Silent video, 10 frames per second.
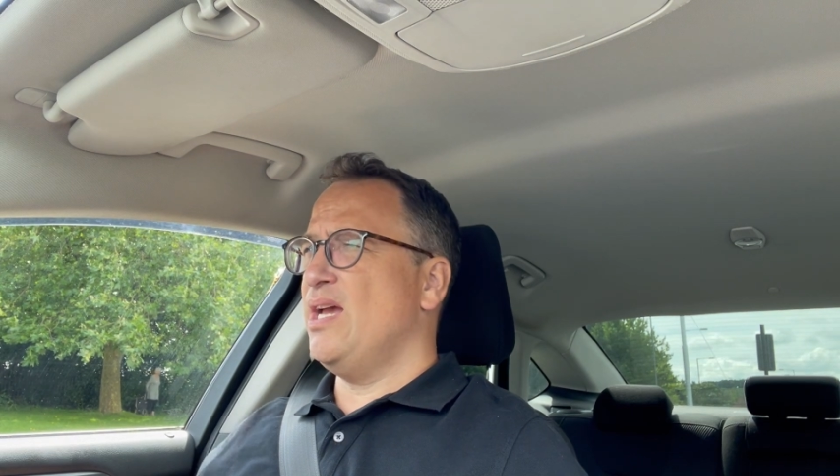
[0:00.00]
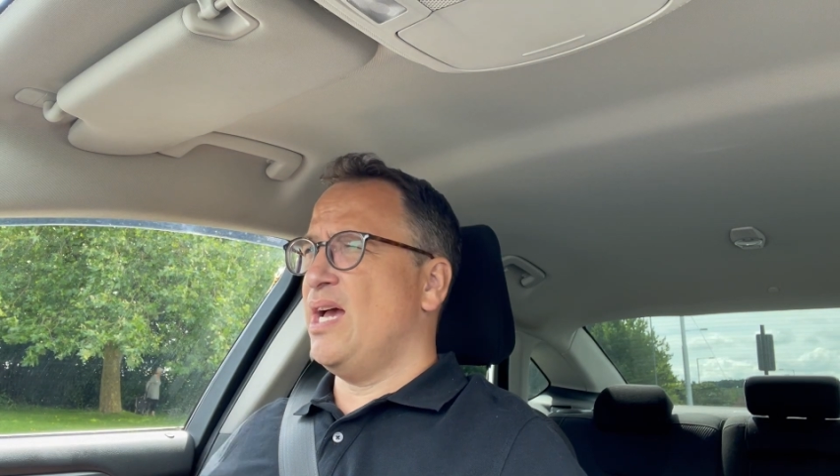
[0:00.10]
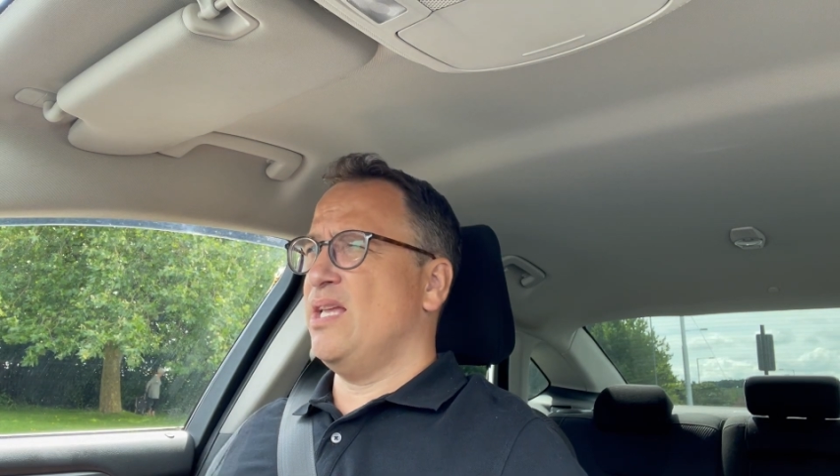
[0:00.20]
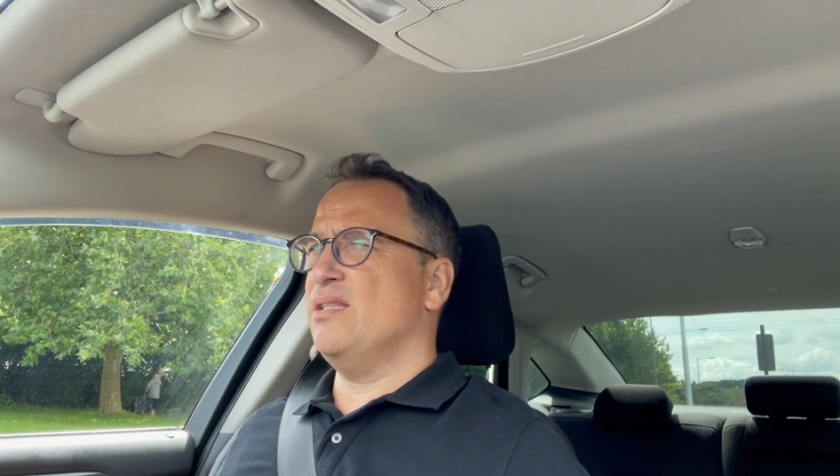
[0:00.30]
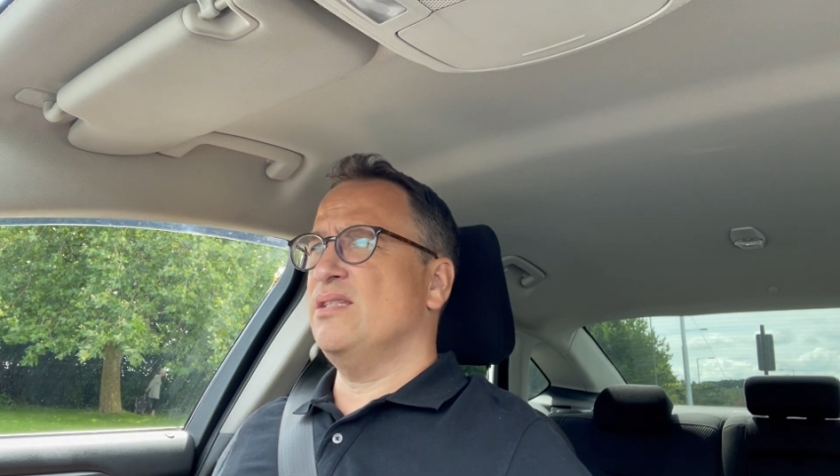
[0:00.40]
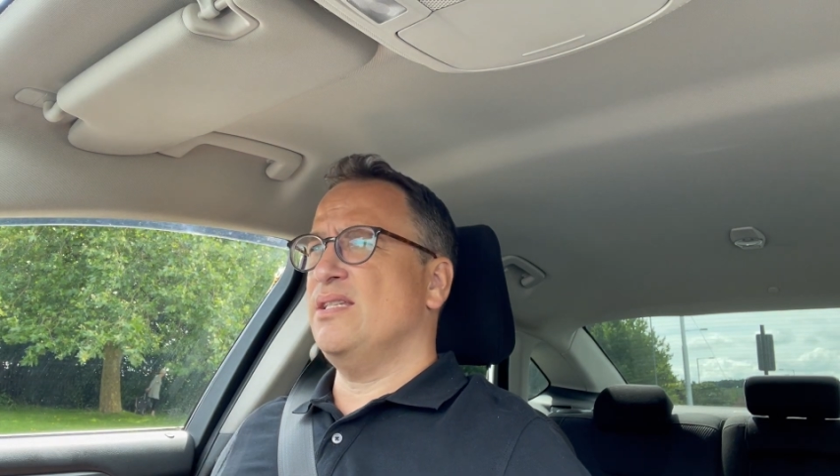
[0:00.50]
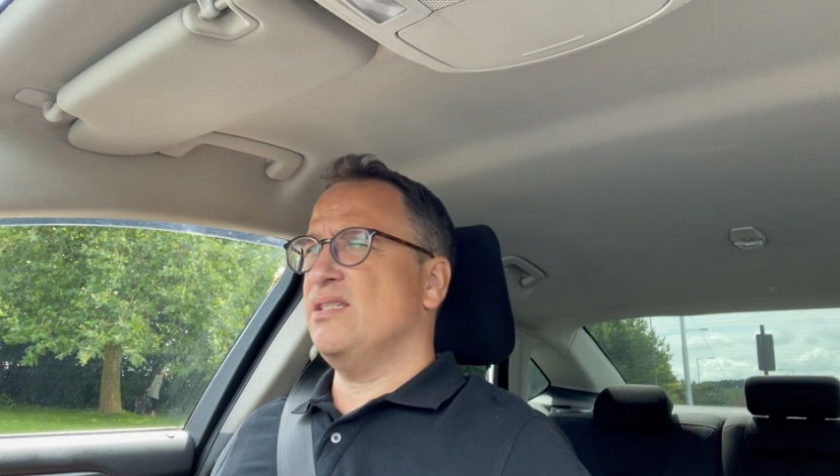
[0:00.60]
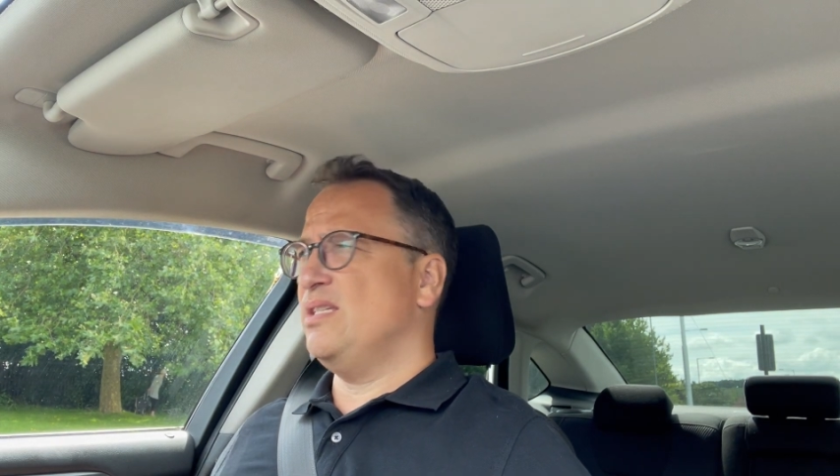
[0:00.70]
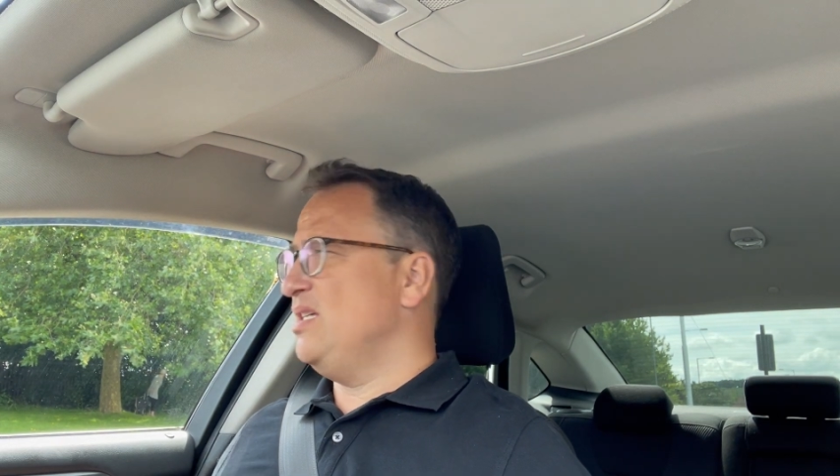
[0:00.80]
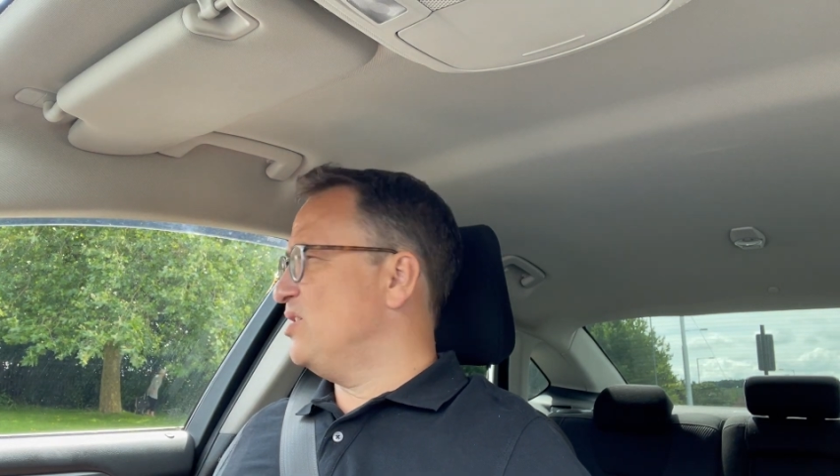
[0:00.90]
and
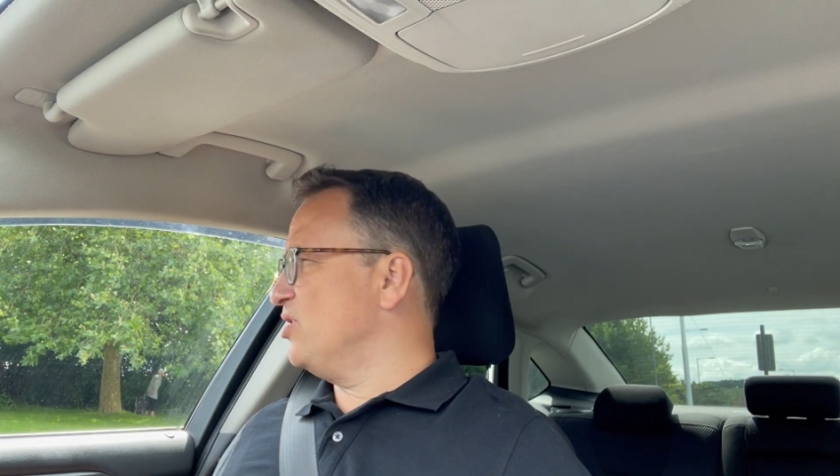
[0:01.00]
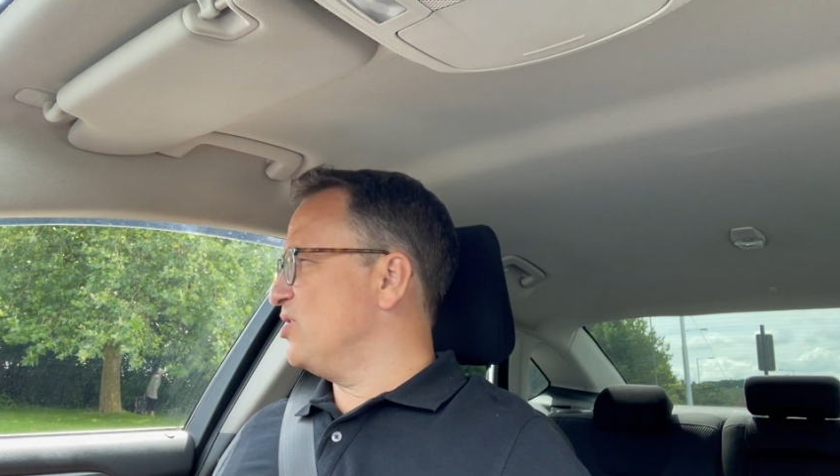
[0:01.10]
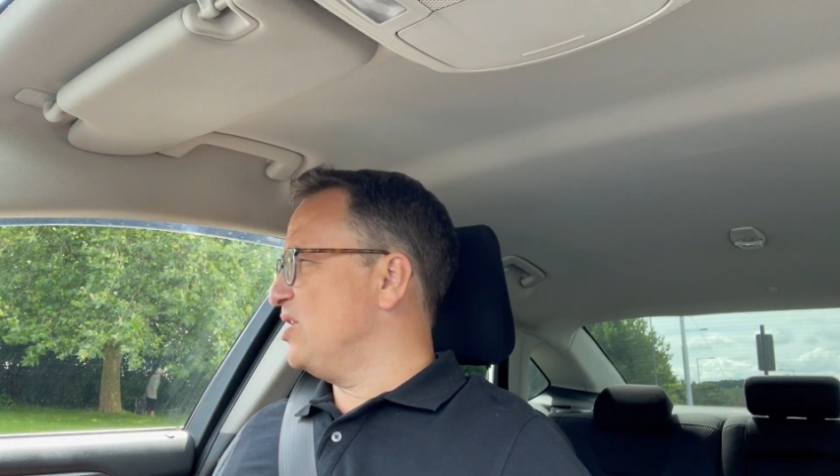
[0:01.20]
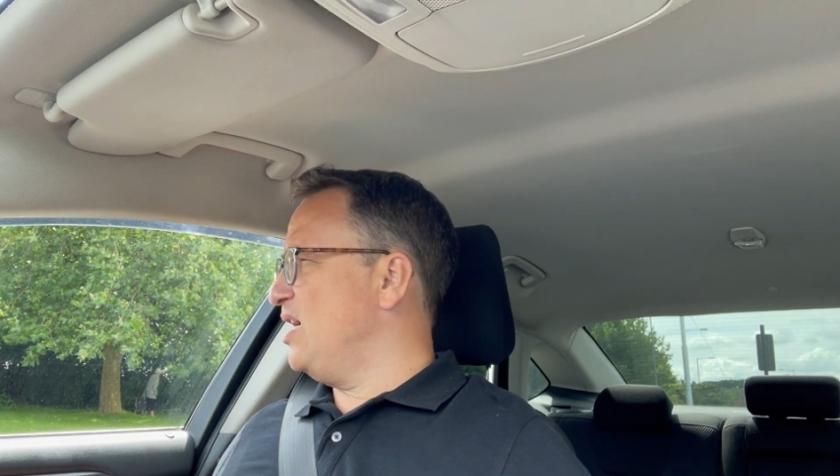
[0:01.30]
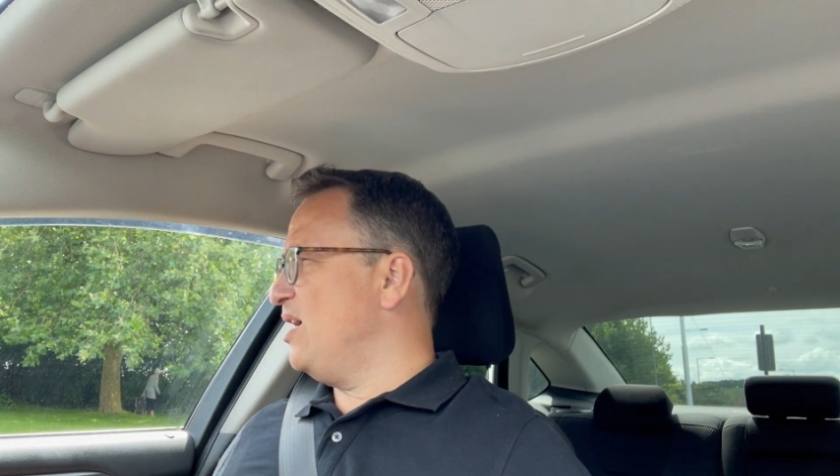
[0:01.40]
sees us